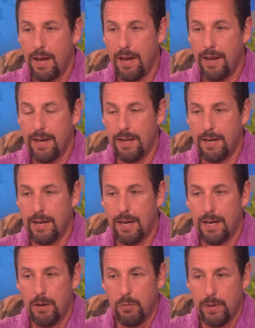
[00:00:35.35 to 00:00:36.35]
And
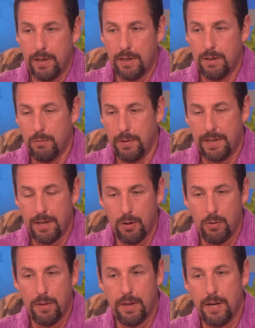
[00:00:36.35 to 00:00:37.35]
we
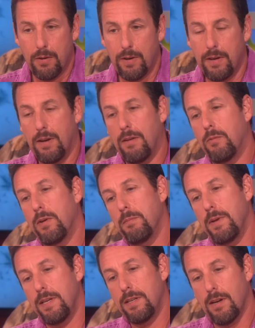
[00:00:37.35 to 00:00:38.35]
go there, and we
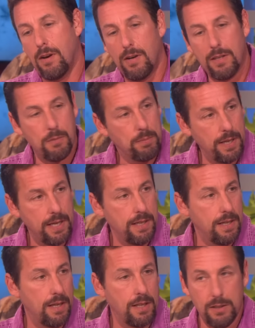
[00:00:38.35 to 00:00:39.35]
meet on the
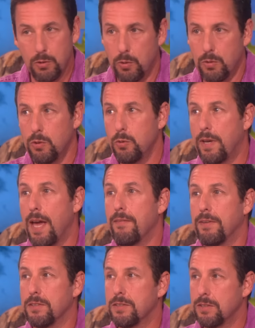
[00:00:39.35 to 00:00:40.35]
plane. Luke
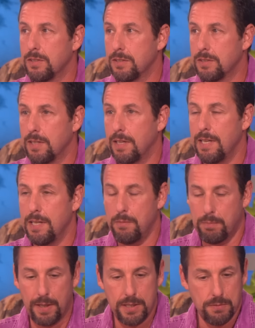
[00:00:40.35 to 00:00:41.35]
Evans, he
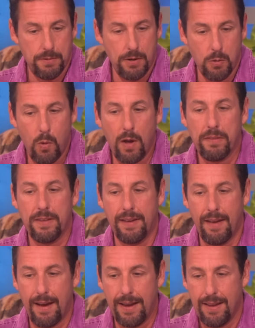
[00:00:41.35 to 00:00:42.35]
plays a very wealthy
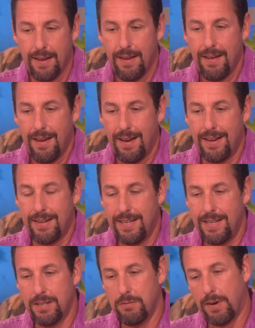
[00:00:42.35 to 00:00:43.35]
guy, and
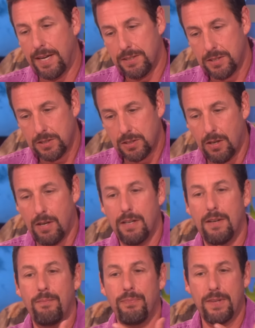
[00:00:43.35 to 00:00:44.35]
he invites us
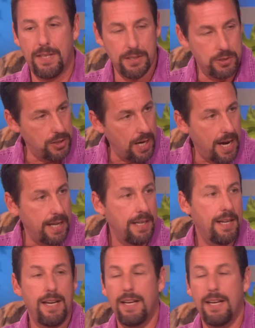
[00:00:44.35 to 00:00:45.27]
on his yacht.